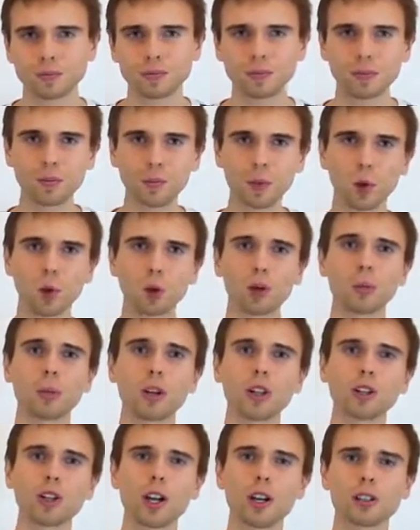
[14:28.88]
He says
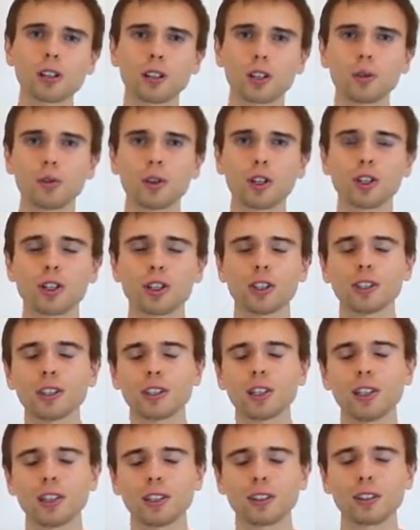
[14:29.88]
to this higher
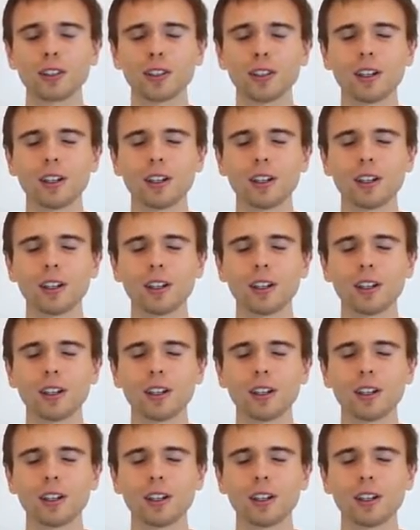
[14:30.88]
power,